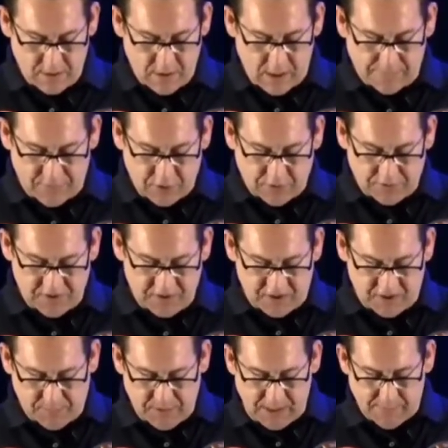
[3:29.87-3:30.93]
I've chosen to
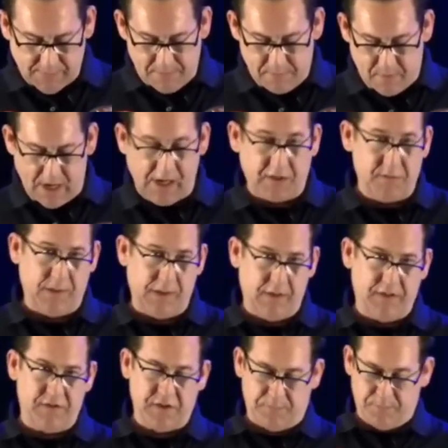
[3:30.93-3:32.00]
speak about my
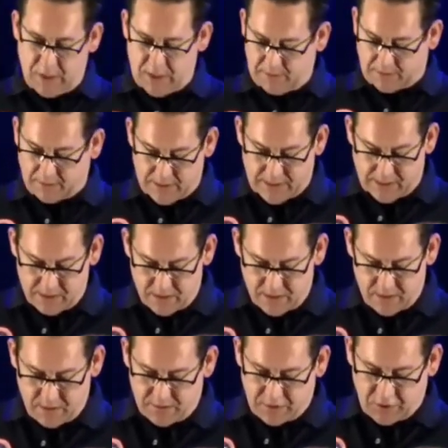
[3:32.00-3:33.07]
experiences publicly,
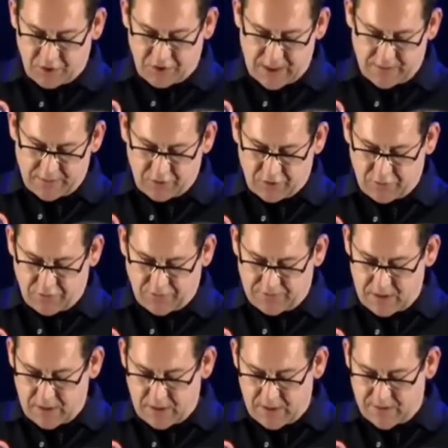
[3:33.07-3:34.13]
to share the truth
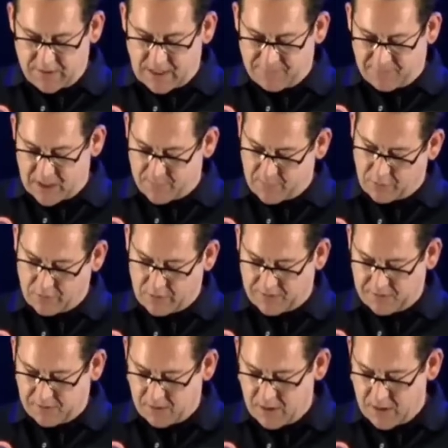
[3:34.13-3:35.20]
that I've come
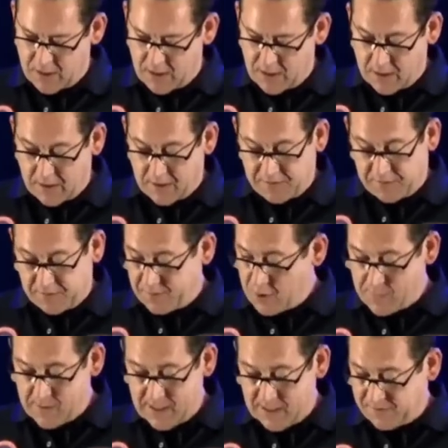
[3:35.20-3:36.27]
across. Since
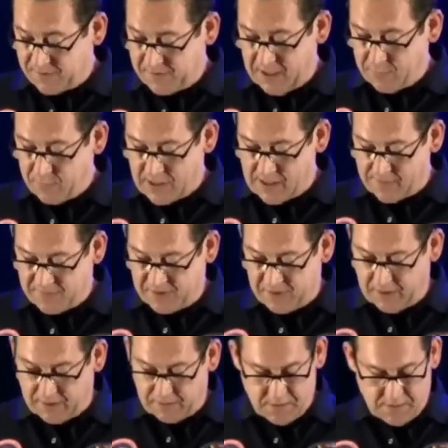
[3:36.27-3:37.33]
nobody has seen what I have
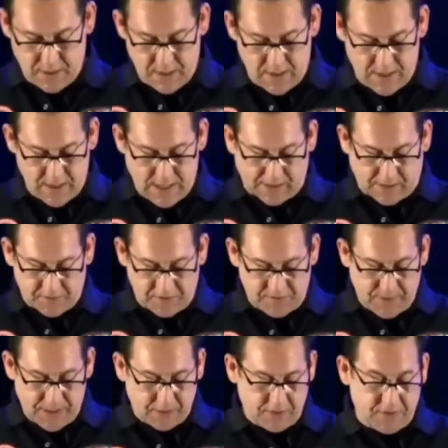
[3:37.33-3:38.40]
seen and can
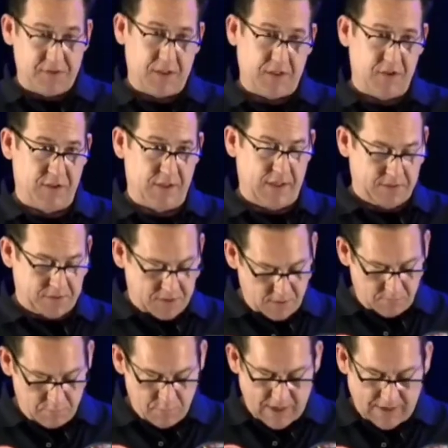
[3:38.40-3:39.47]
speak on such things,
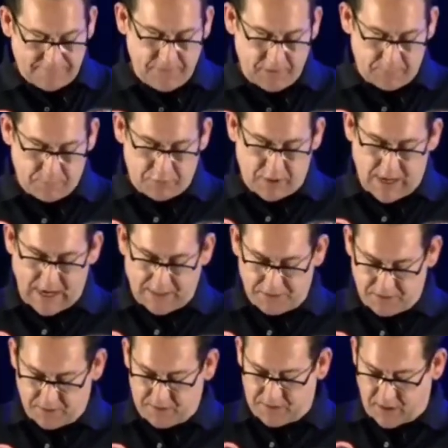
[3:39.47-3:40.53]
I feel
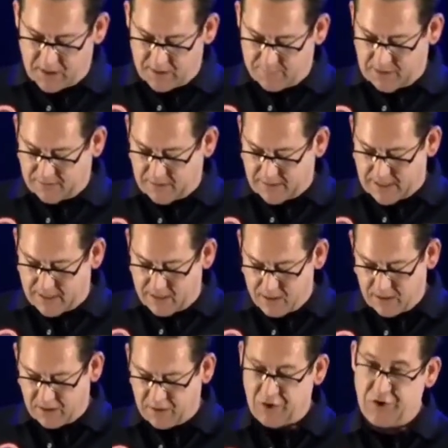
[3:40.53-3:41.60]
obliged to come here today
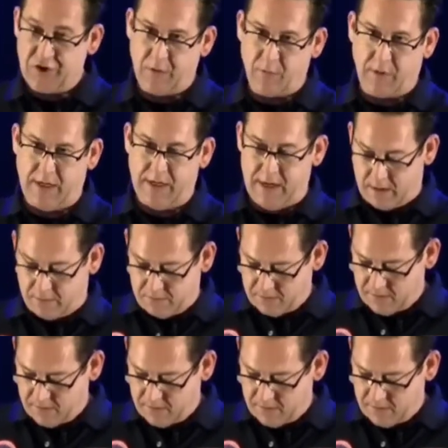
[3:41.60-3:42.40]
and share what I know.